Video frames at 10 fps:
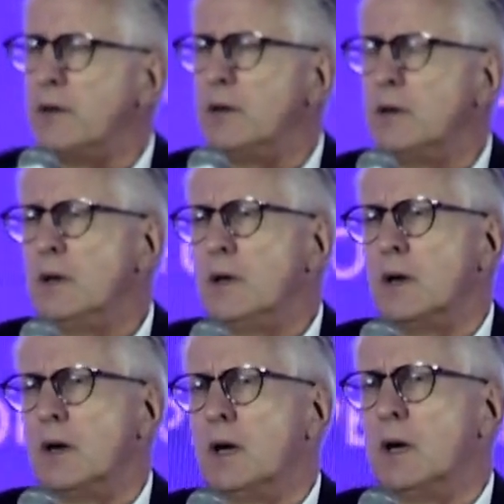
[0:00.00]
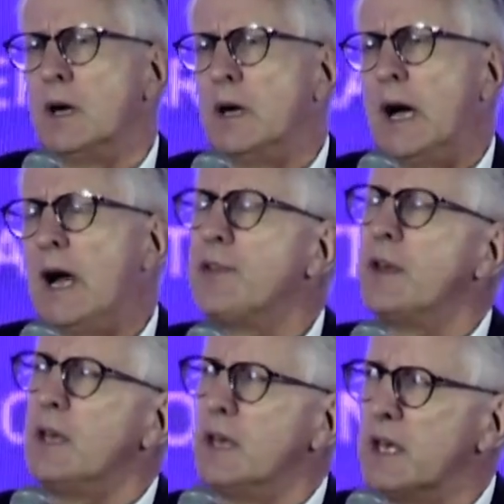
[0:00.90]
to the board of advisors
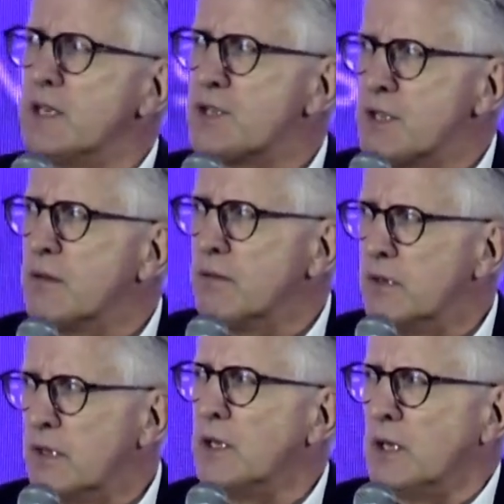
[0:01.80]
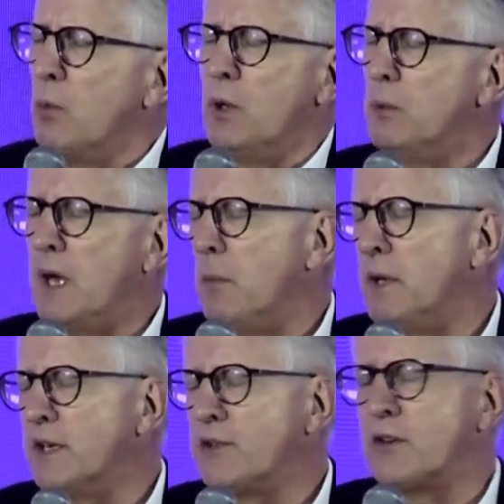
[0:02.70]
for Skycell, who was
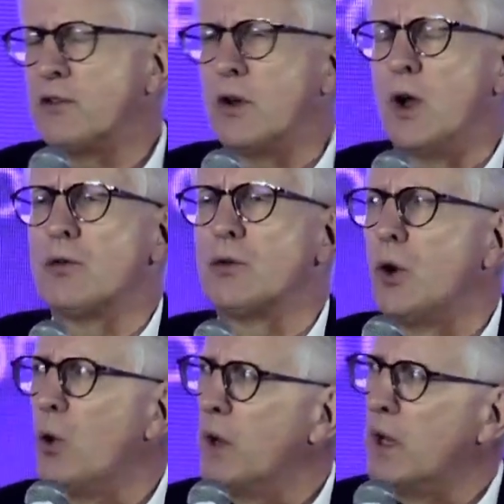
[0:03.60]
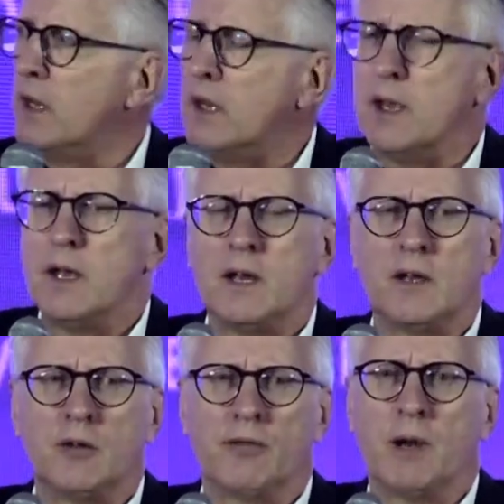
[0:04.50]
present. Uh, then you had